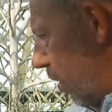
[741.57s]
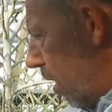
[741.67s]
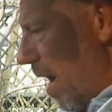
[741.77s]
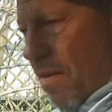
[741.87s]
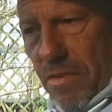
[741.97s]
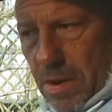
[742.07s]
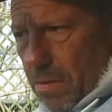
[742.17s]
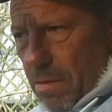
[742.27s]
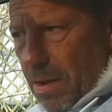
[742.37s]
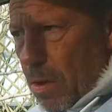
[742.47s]
It's got
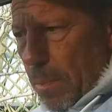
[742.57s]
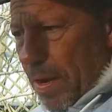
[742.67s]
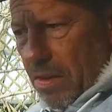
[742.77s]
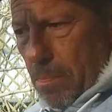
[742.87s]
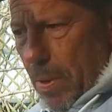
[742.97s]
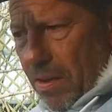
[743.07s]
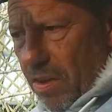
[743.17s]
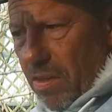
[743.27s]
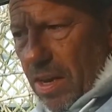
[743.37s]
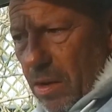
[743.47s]
every little bits and
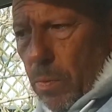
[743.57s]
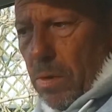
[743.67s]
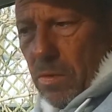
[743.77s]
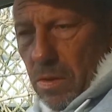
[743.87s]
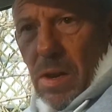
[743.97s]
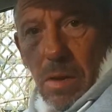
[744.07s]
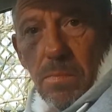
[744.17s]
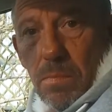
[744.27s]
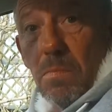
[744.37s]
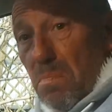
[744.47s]
pieces that you would,
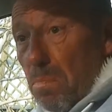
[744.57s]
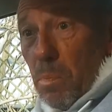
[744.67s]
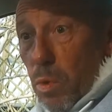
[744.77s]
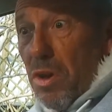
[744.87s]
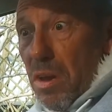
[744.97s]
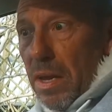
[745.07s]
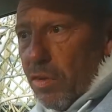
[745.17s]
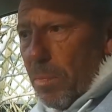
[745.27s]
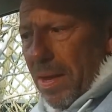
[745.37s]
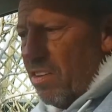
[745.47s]
wouldn't
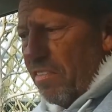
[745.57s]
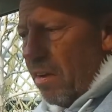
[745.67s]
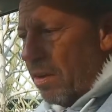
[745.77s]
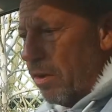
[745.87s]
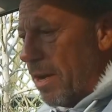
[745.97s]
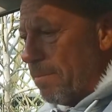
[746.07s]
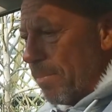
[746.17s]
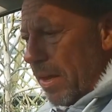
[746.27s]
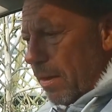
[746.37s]
expect to find on it.